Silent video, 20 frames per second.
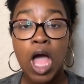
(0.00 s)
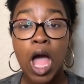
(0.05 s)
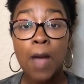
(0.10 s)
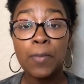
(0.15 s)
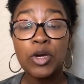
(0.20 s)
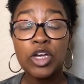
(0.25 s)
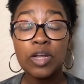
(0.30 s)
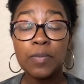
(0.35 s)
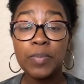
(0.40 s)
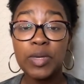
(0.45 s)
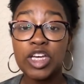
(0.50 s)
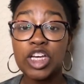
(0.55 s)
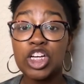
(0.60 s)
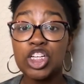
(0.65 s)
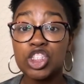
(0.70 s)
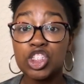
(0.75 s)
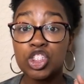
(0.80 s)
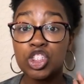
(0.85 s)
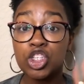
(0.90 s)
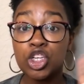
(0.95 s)
I'm going to pick
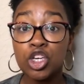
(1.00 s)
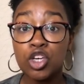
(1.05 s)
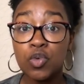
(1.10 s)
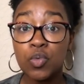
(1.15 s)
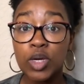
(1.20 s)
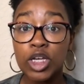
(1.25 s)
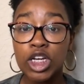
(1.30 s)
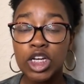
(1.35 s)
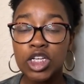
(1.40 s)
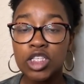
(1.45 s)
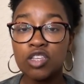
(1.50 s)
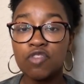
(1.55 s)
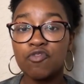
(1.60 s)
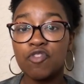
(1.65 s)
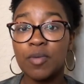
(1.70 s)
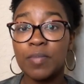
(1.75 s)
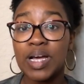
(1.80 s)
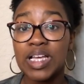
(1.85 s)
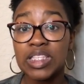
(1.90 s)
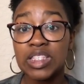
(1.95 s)
two winners
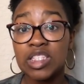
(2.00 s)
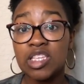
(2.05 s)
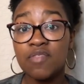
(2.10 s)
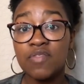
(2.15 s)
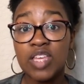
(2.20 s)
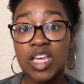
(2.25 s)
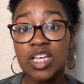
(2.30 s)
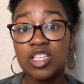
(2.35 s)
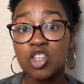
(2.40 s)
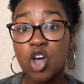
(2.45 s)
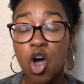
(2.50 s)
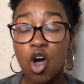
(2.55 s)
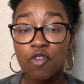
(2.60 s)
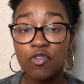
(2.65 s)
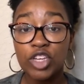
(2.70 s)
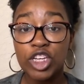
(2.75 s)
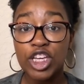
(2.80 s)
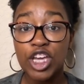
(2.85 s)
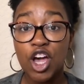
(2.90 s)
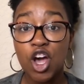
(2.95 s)
from my CVS
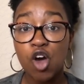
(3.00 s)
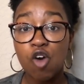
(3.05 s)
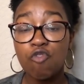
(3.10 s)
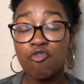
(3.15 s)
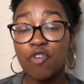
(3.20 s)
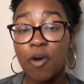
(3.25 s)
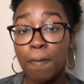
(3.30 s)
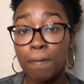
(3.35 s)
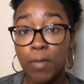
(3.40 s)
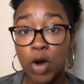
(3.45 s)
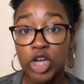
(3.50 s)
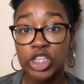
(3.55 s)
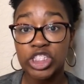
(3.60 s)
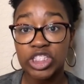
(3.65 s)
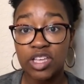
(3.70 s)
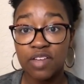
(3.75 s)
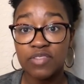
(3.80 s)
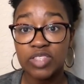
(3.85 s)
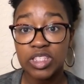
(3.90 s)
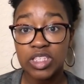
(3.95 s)
haul video from March
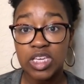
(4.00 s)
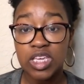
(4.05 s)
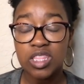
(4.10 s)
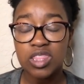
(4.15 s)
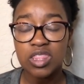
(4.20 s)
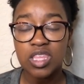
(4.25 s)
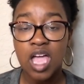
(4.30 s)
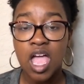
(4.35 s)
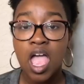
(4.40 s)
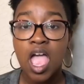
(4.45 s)
17th.